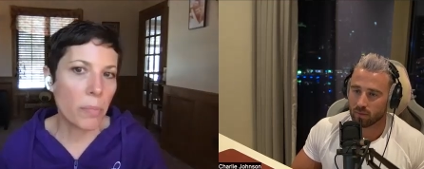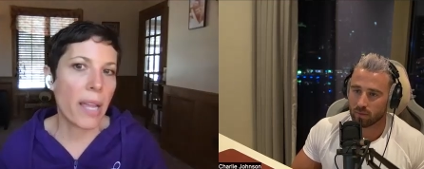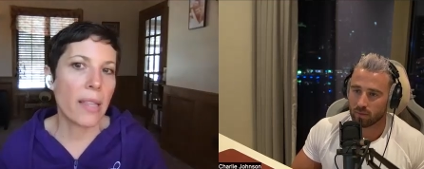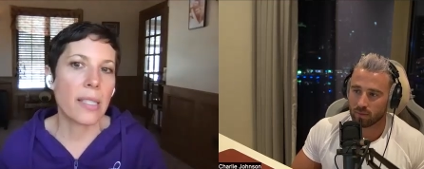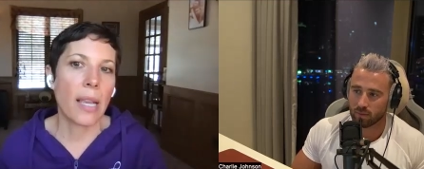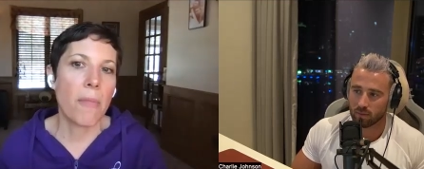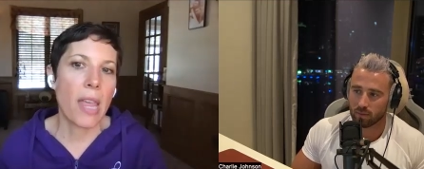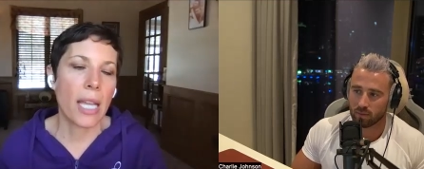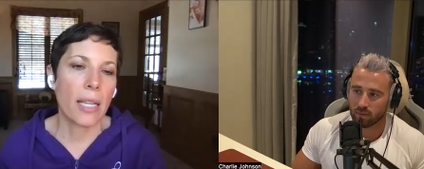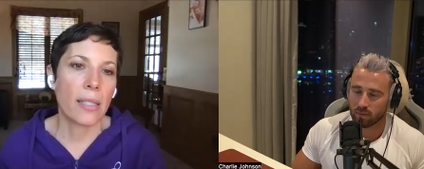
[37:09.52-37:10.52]
Speaker 1: by the same
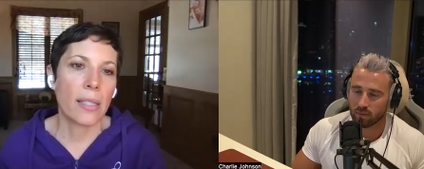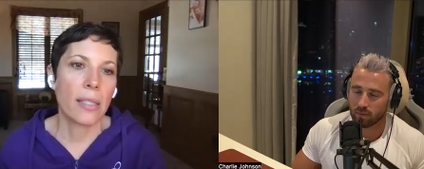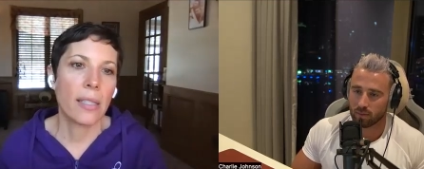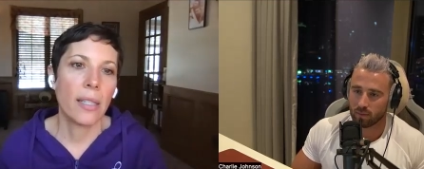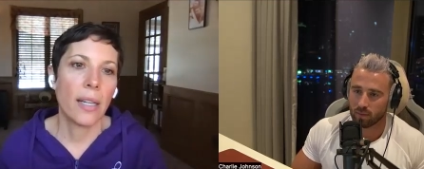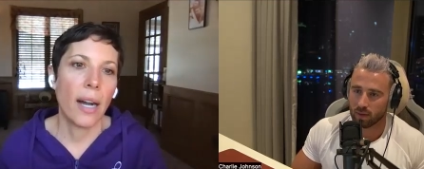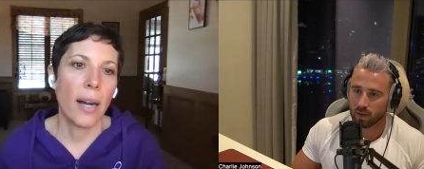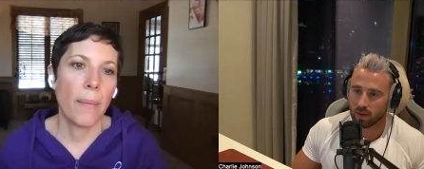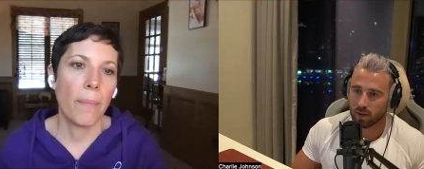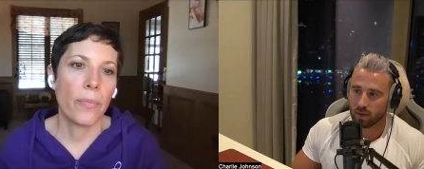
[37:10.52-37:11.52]
things
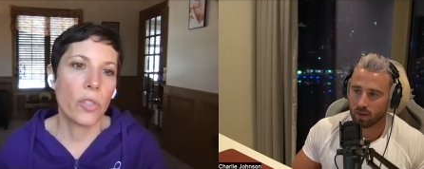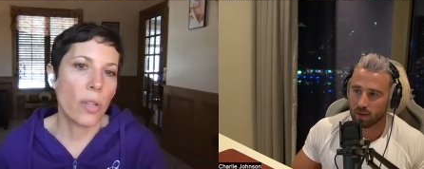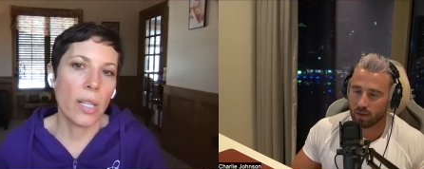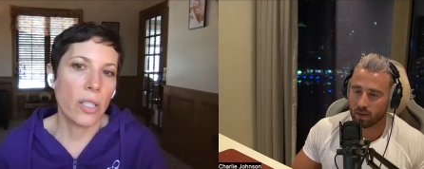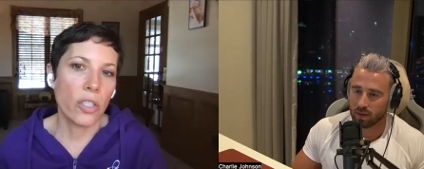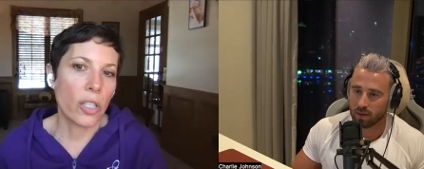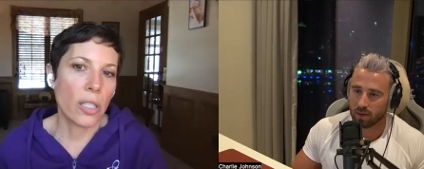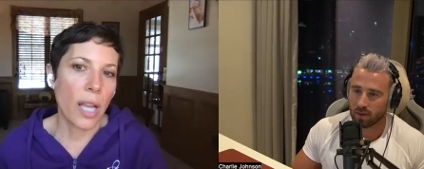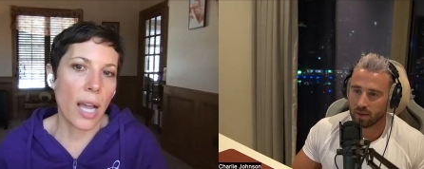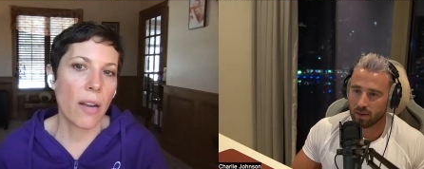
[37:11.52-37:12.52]
um, so that it's
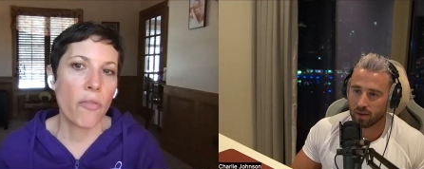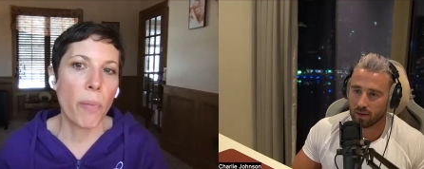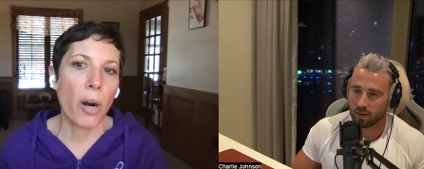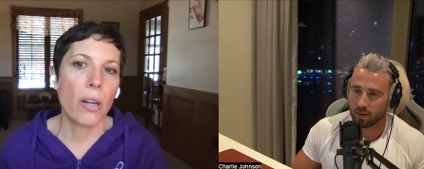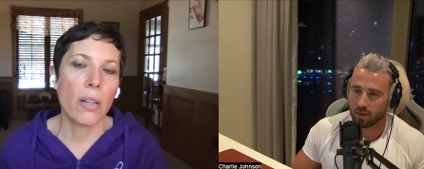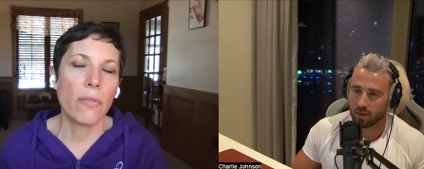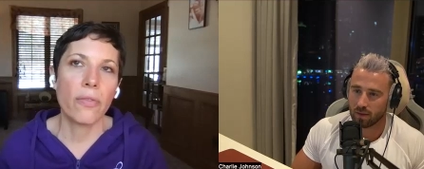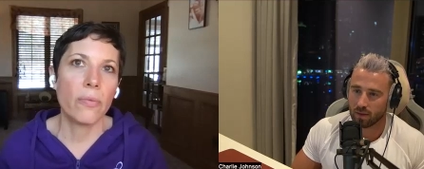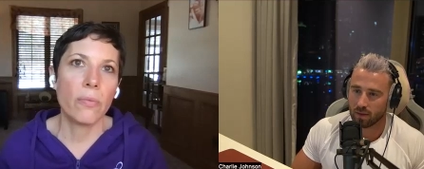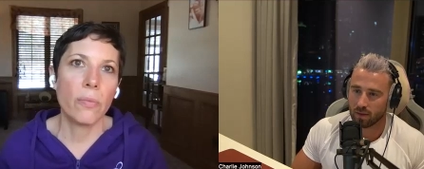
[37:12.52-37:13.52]
just kind of part of
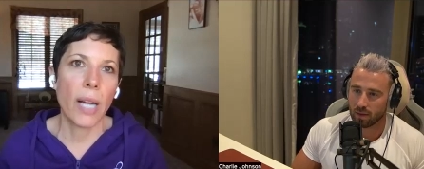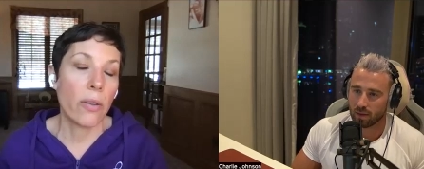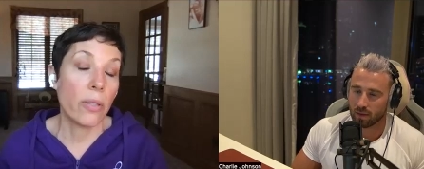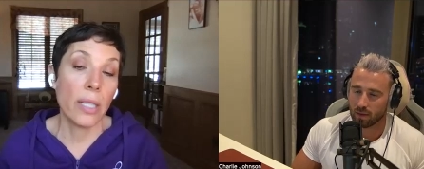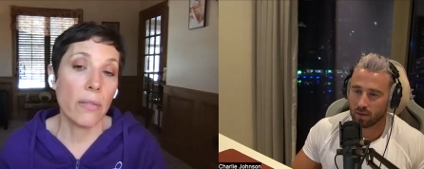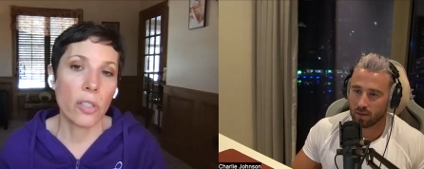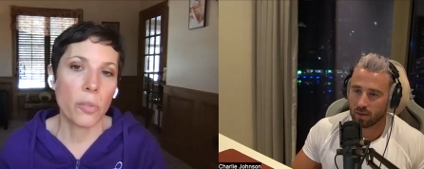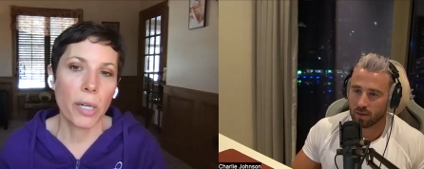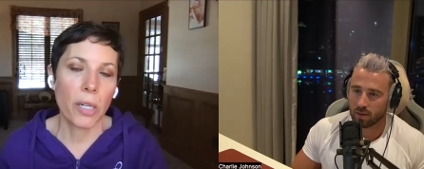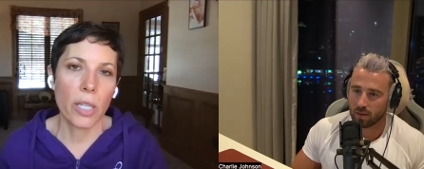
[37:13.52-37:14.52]
how you live,
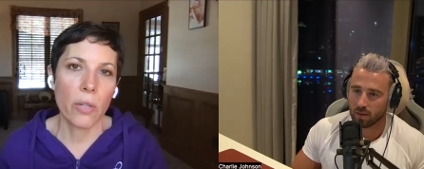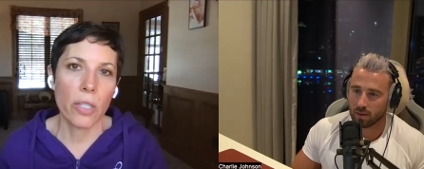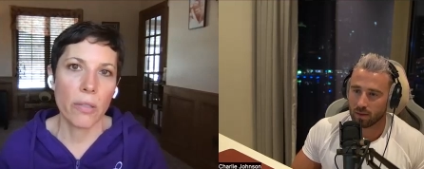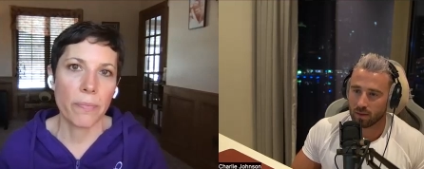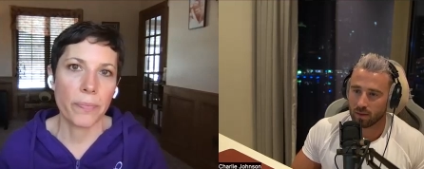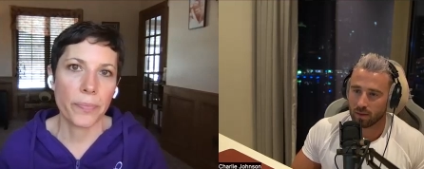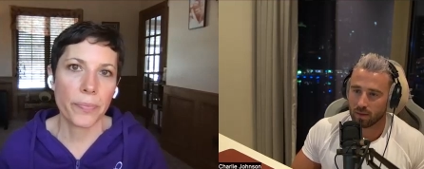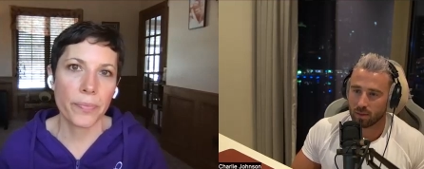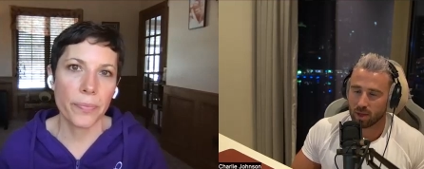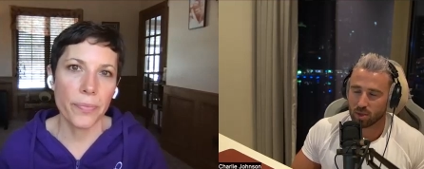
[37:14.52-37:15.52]
just part of what you do.
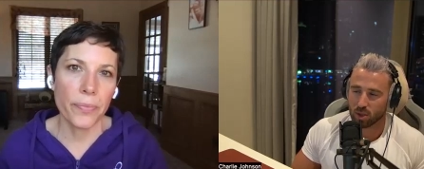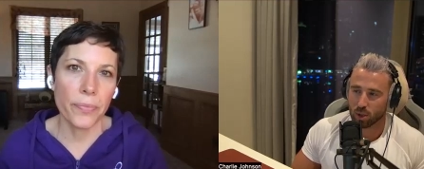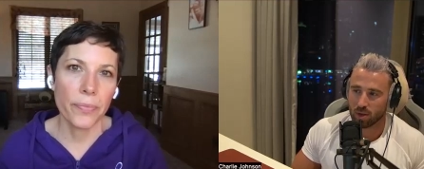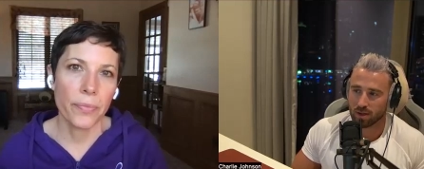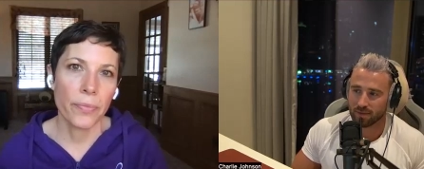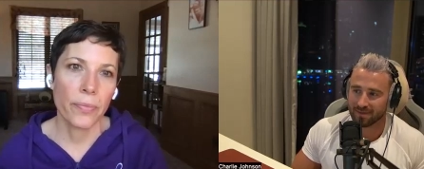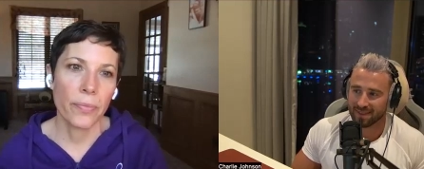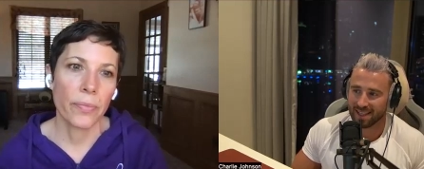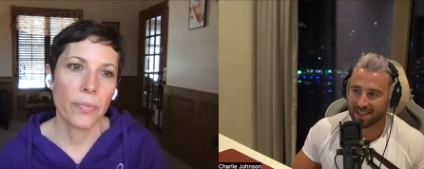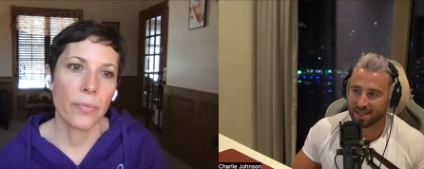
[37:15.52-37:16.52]
Speaker 2: It becomes who you are.
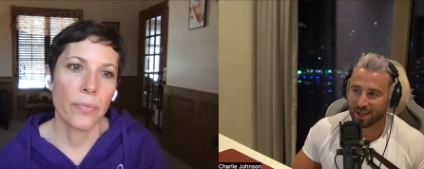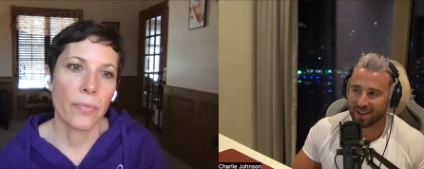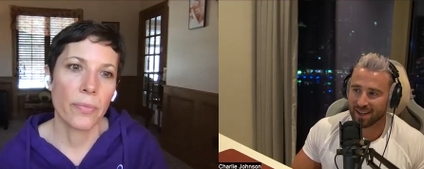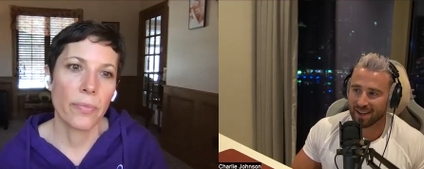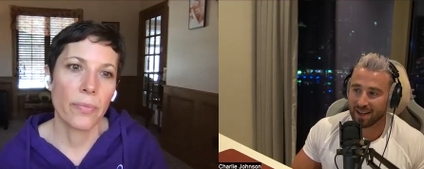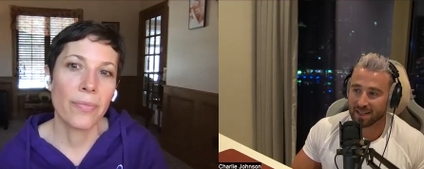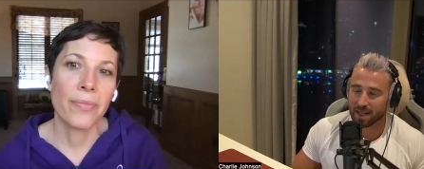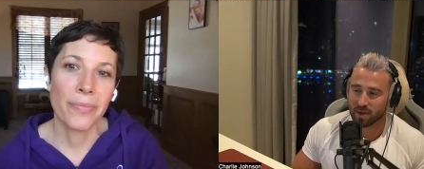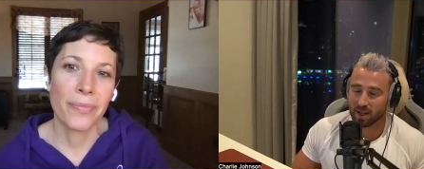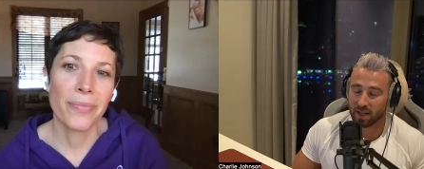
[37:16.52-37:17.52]
It's like uh, I
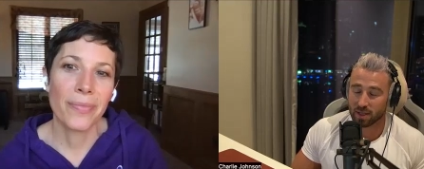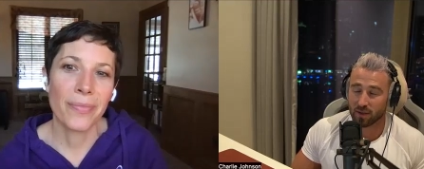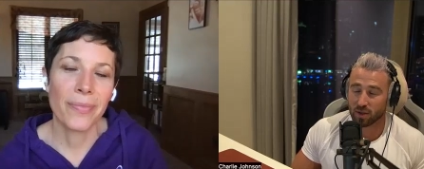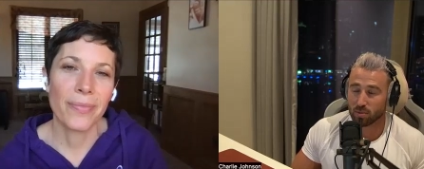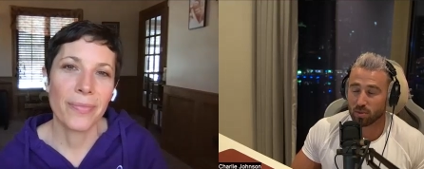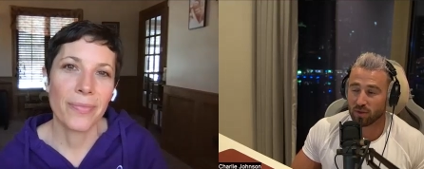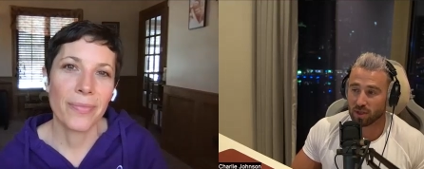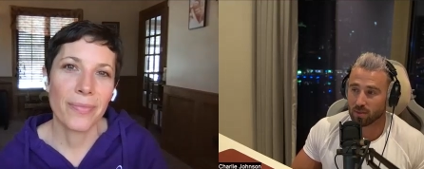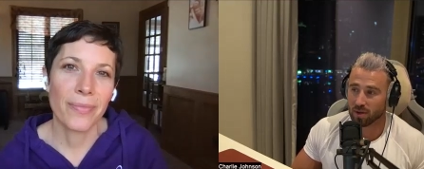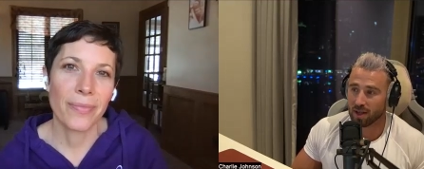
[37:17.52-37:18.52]
said at the beginning of this, I've just moved
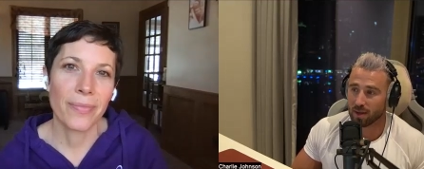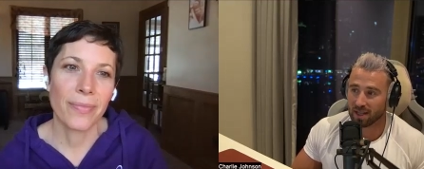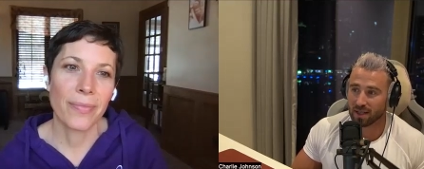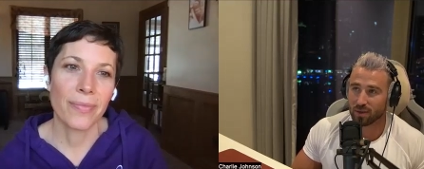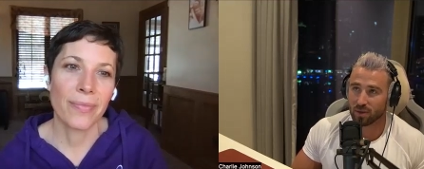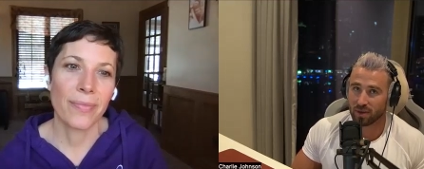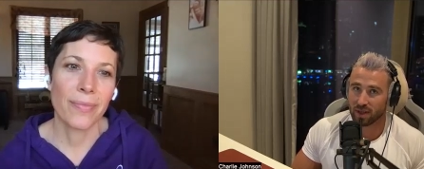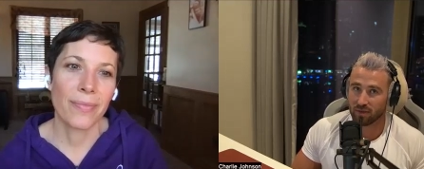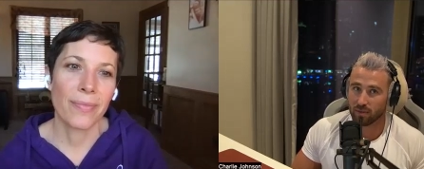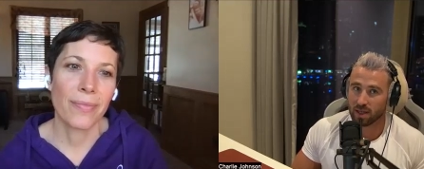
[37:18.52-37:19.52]
to Dubai, and the big difficult
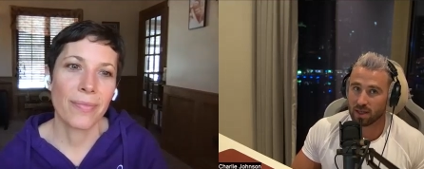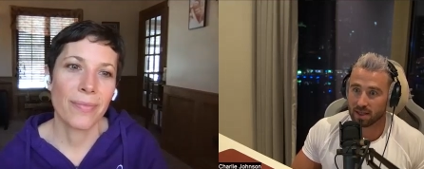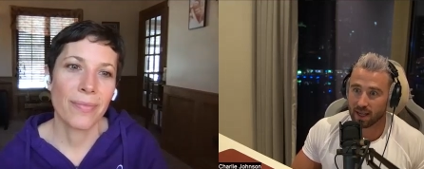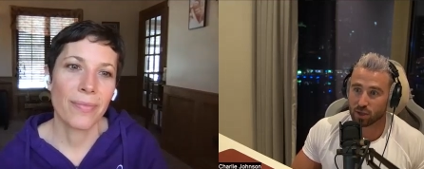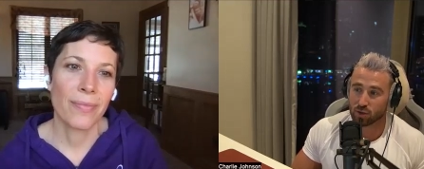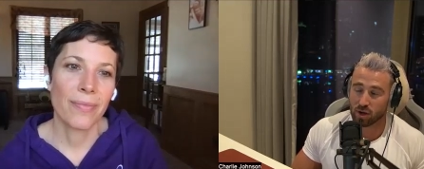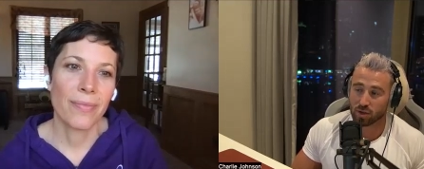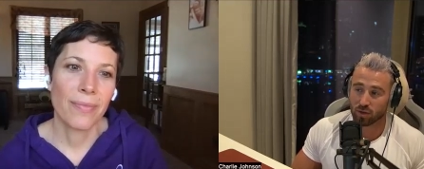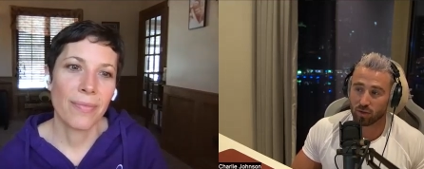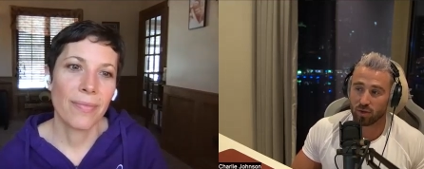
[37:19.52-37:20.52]
thing for me is getting
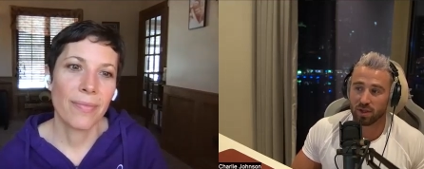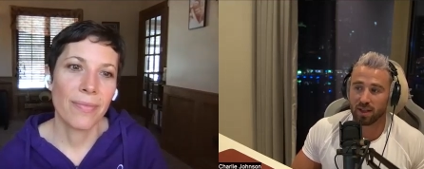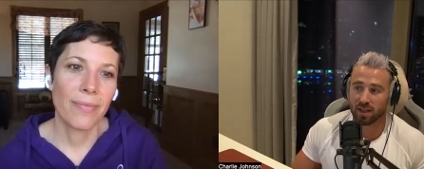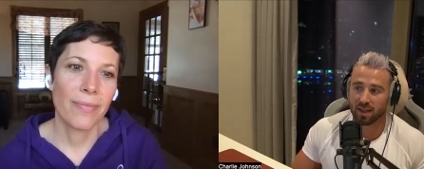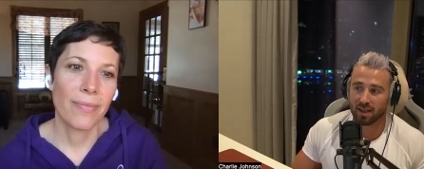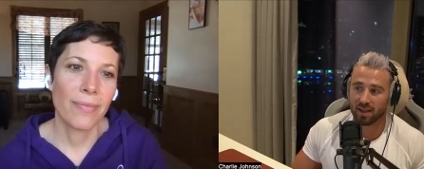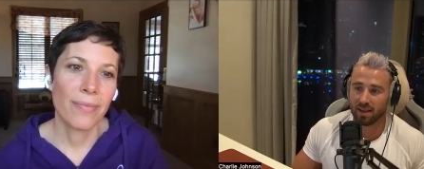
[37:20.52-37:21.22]
structure and routine again